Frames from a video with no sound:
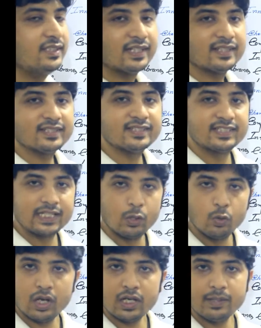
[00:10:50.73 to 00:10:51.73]
are the
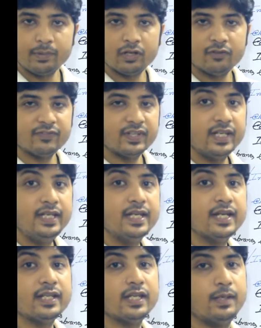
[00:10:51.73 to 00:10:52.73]
cellular level of
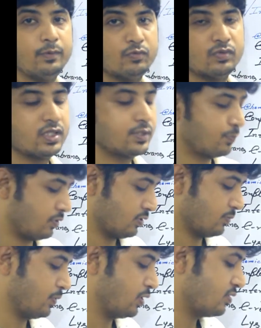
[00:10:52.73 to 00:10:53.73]
innate immune response,
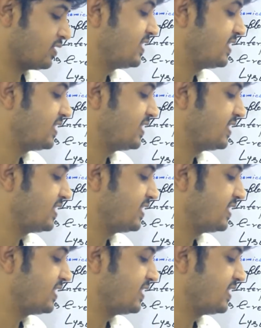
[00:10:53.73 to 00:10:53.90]
because